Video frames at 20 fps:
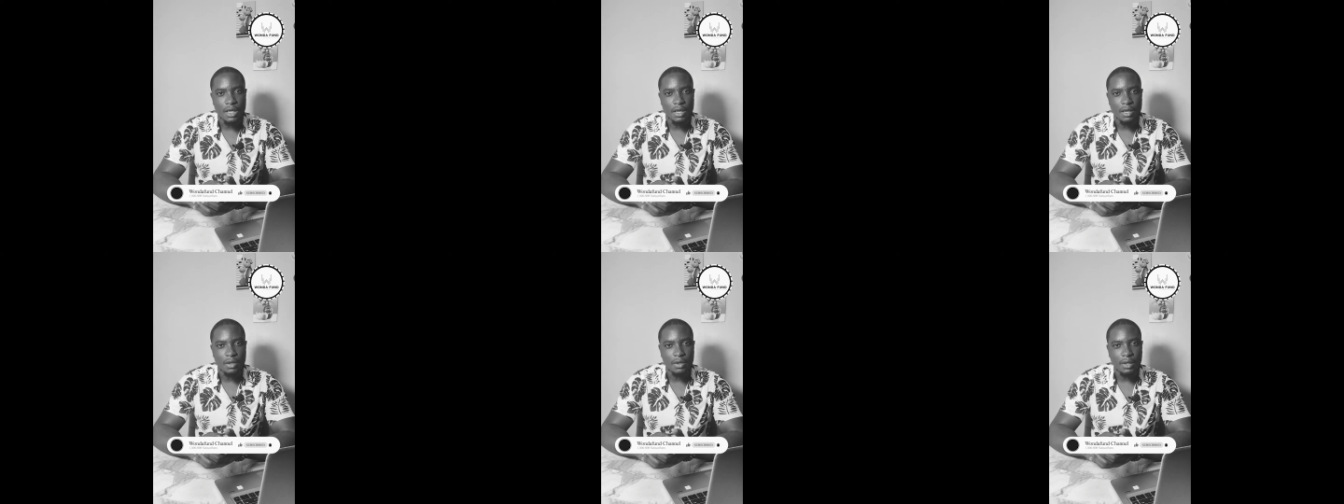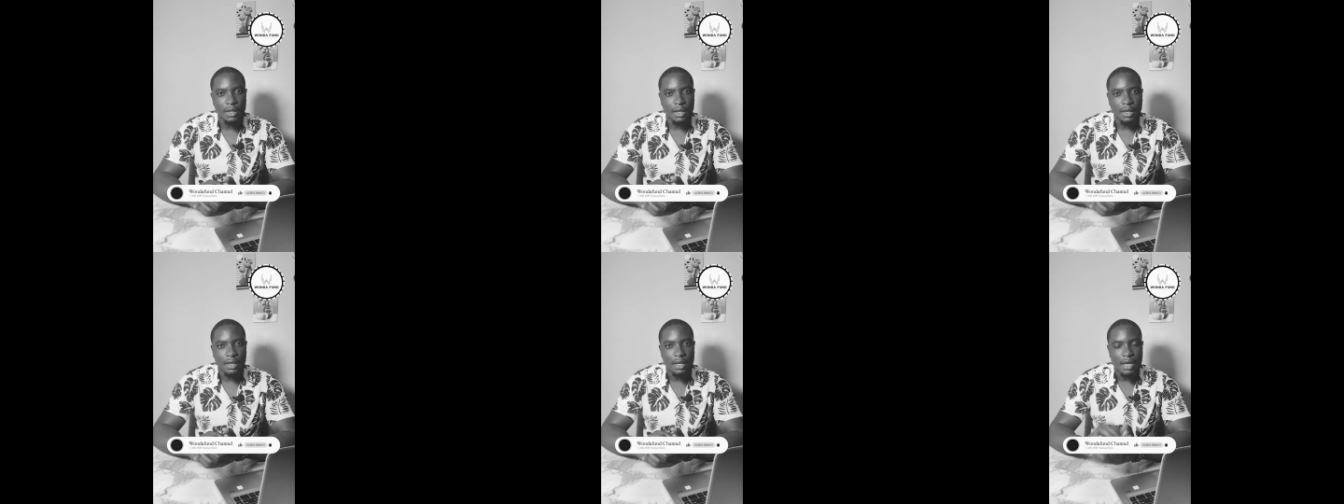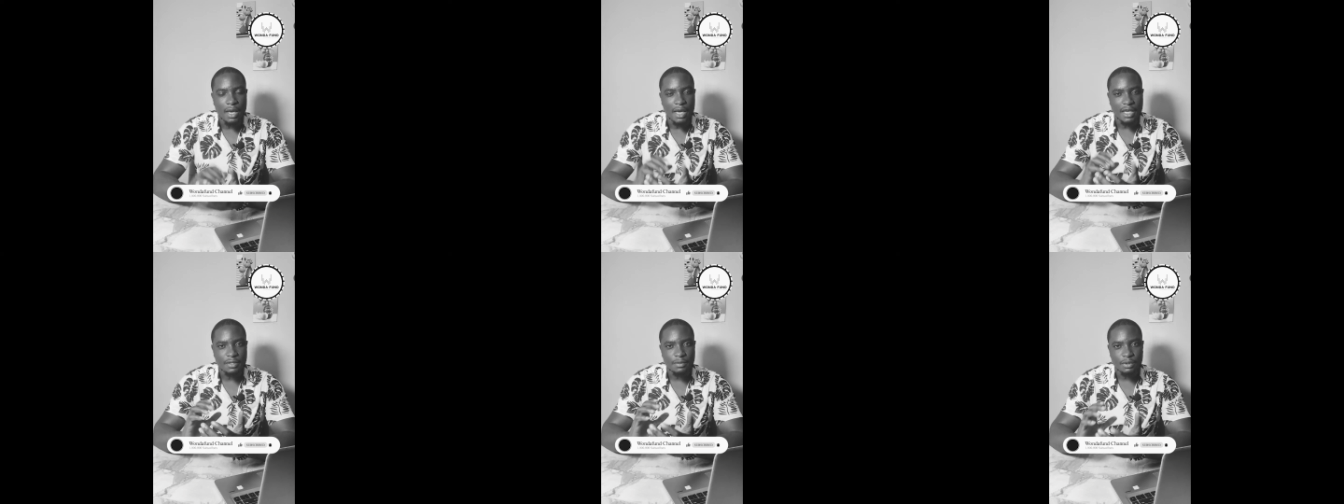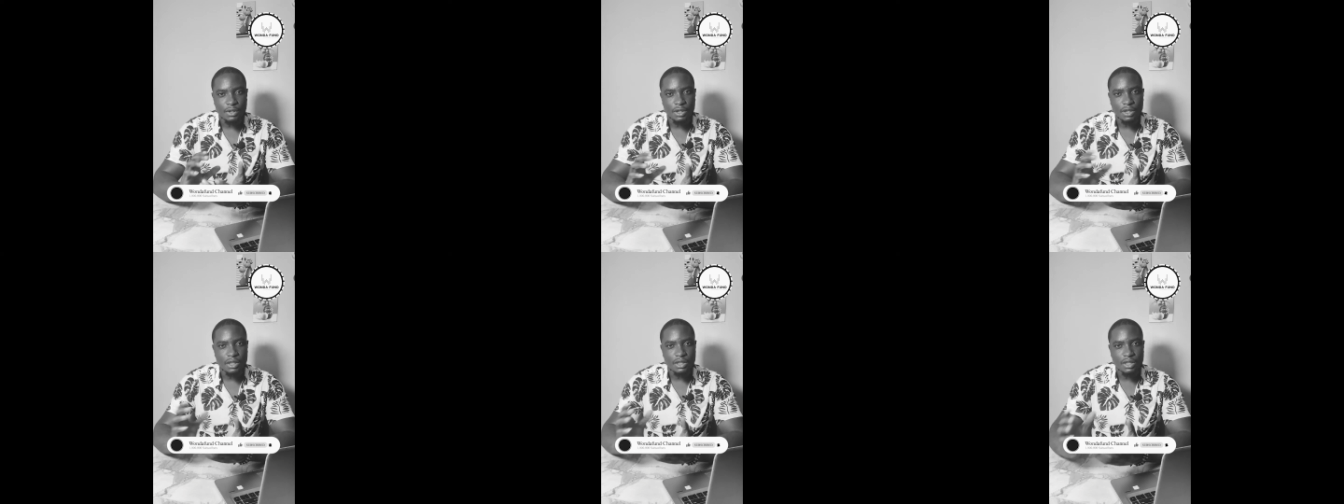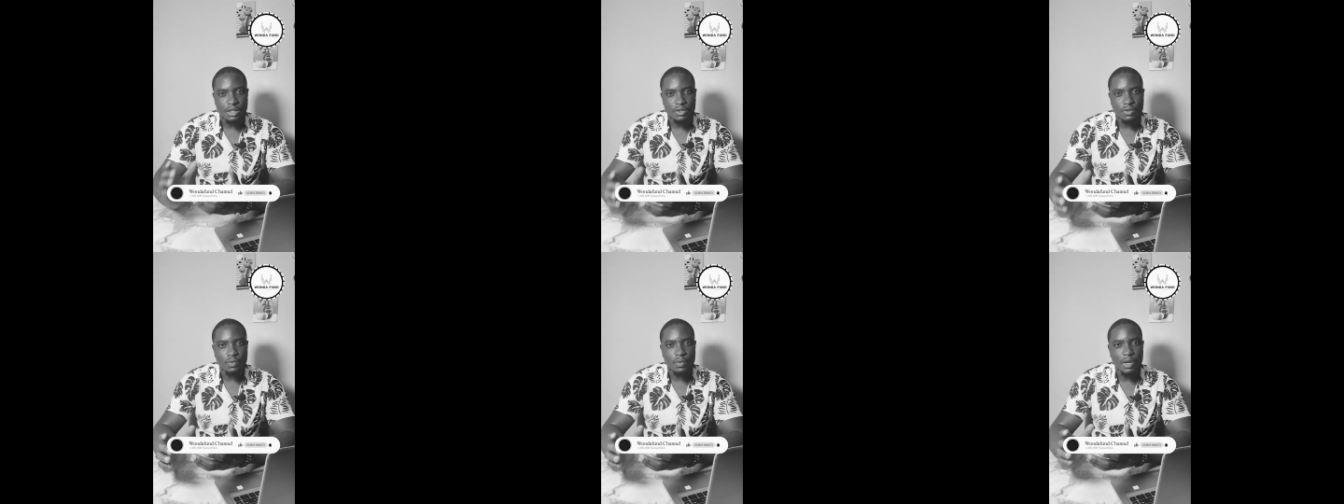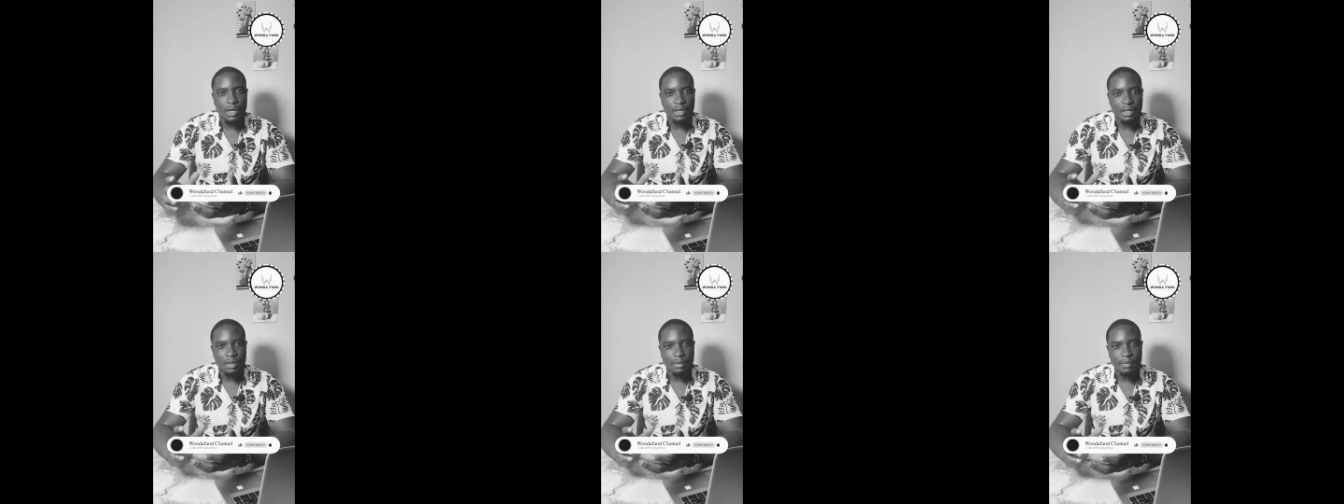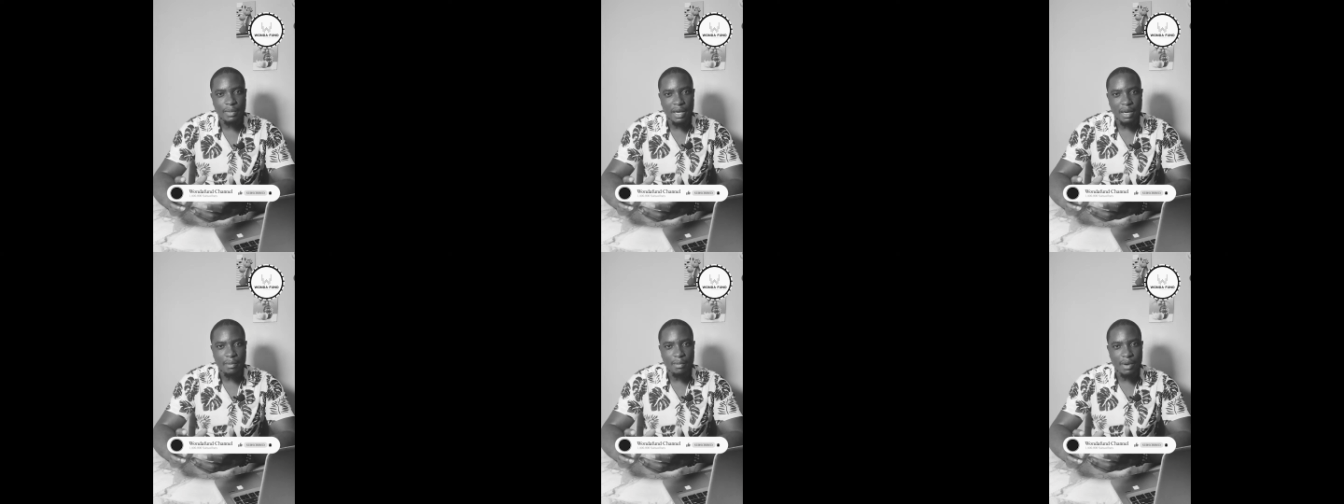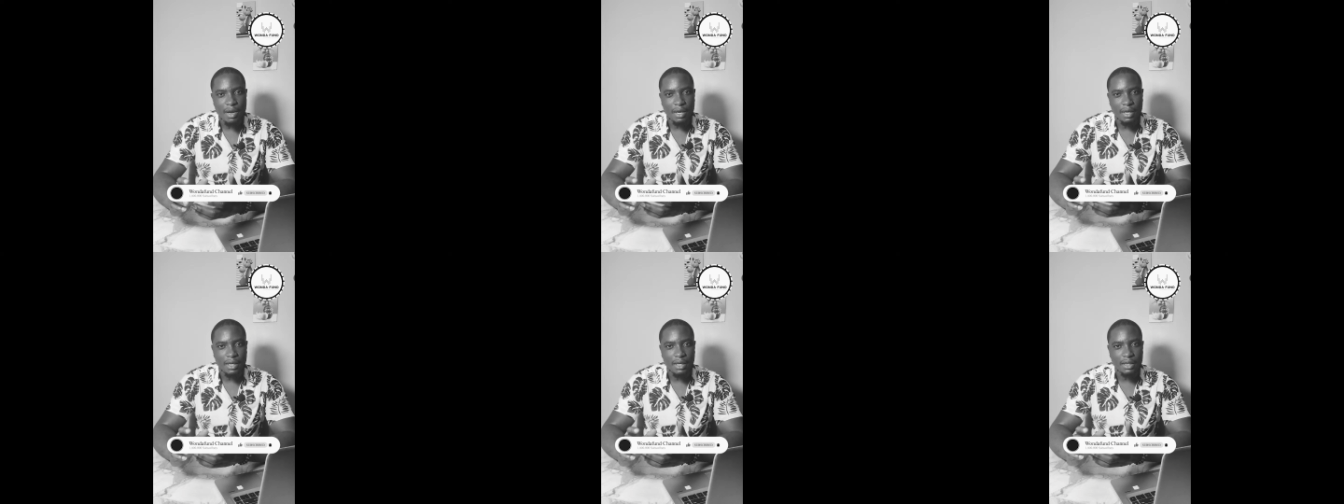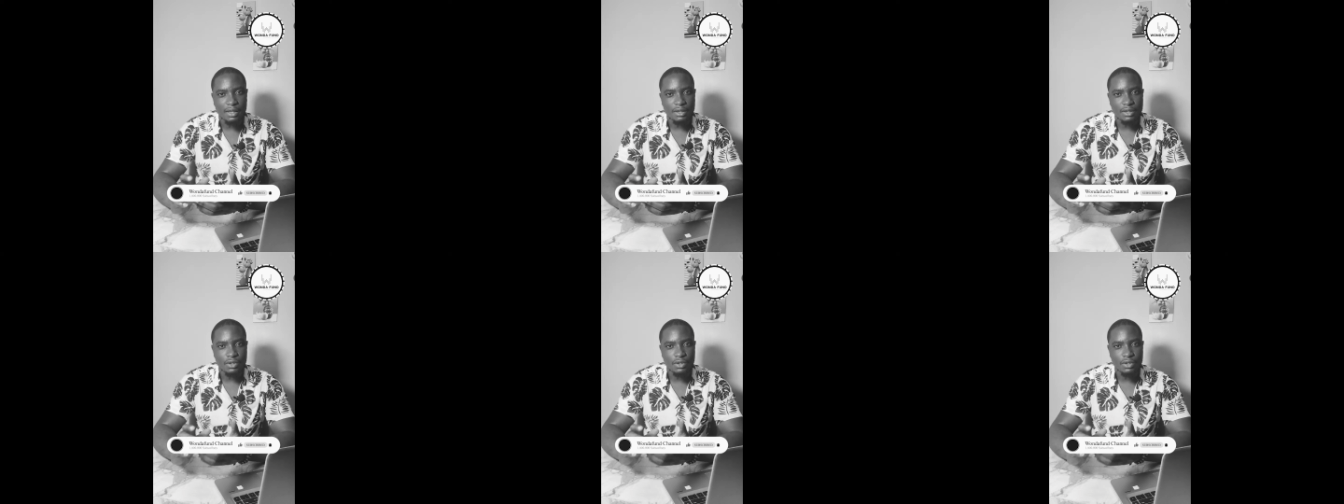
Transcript: Okay, especially since we're in the bear market,